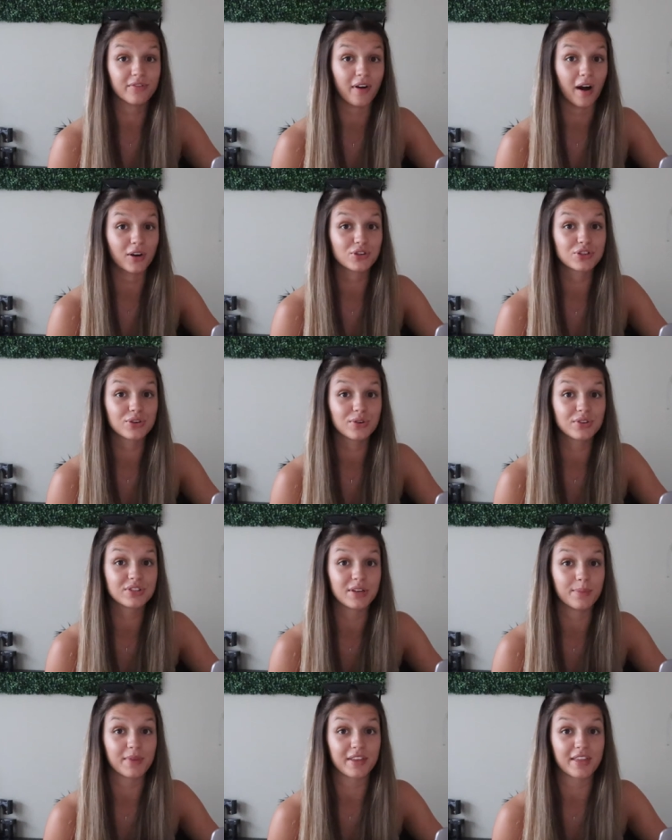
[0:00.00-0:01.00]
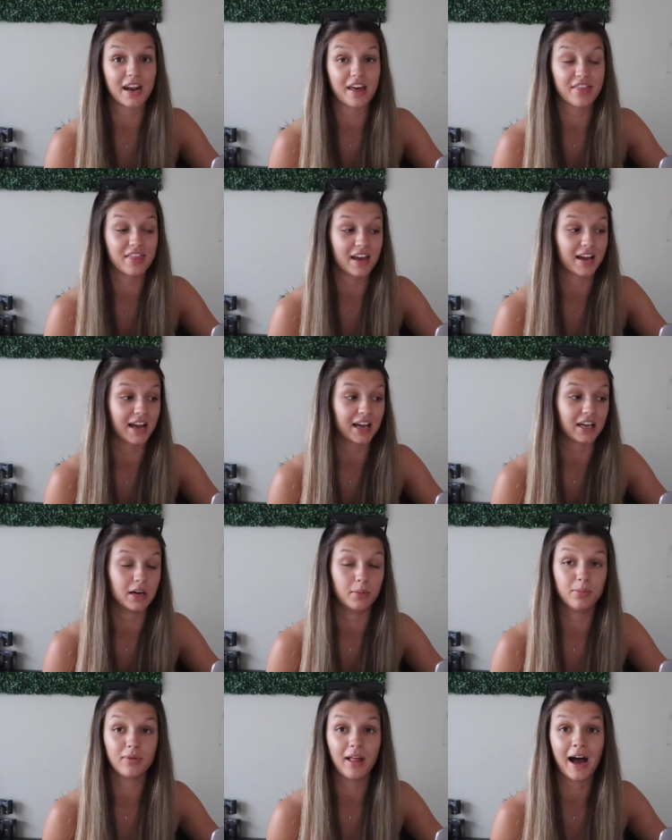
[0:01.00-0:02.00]
functional, something that I think I can
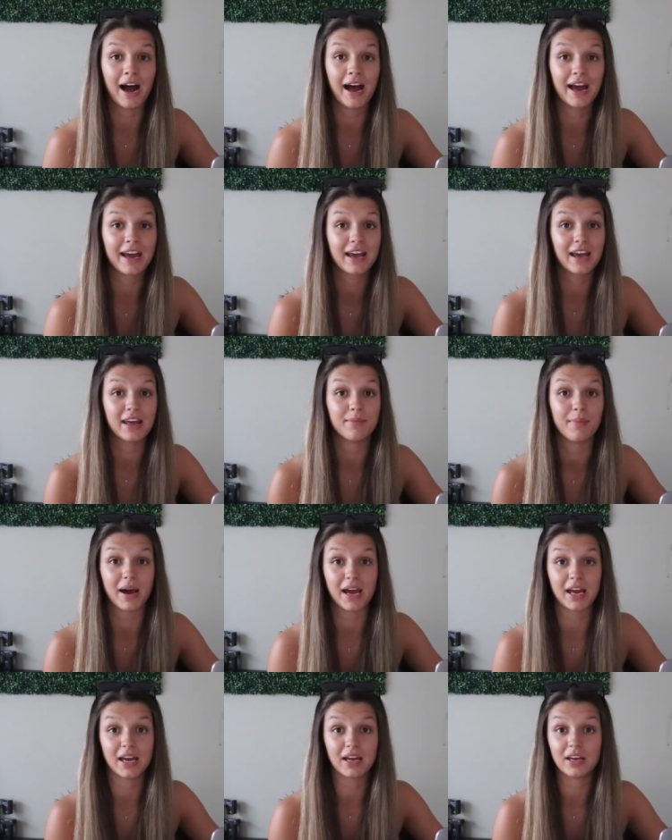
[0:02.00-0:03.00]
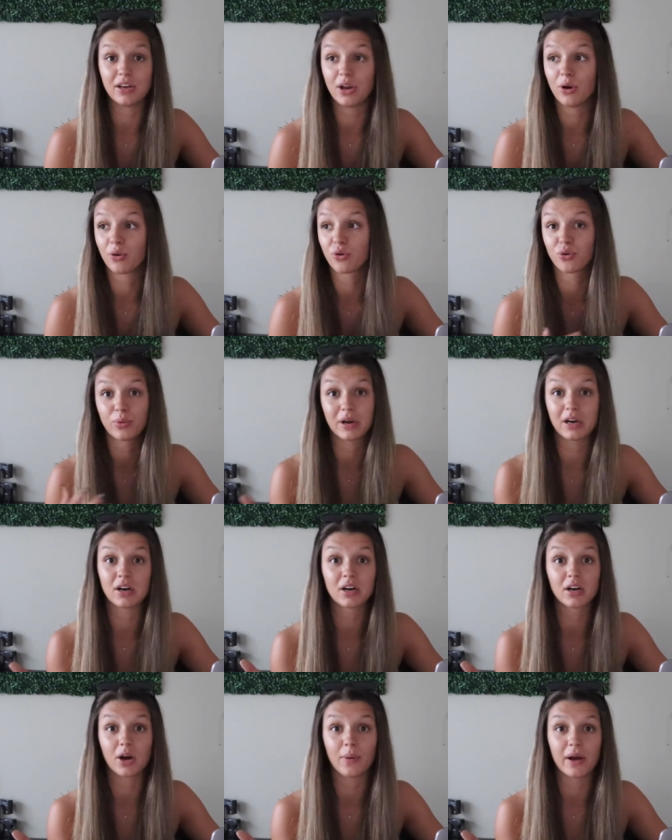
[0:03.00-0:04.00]
apply in my, you know,
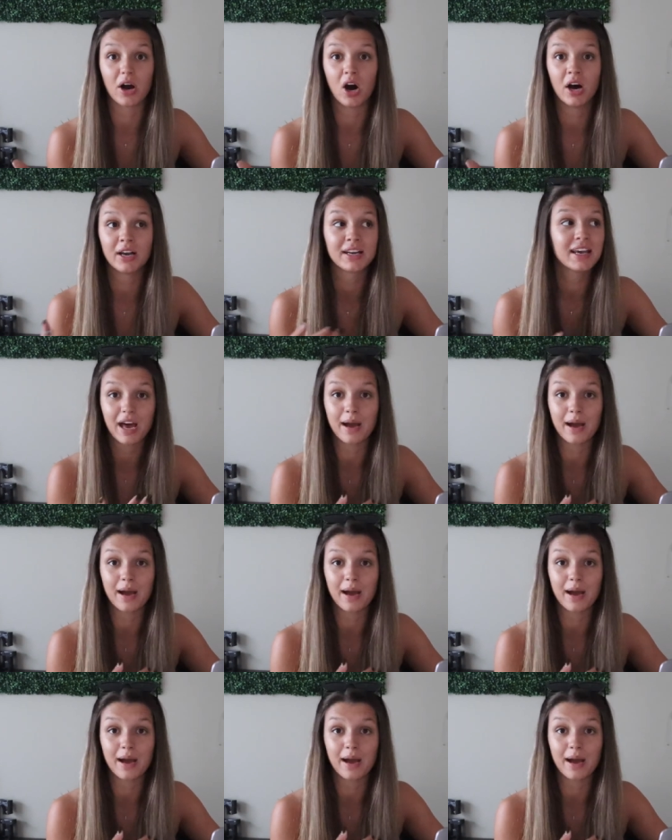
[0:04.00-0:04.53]
career going on.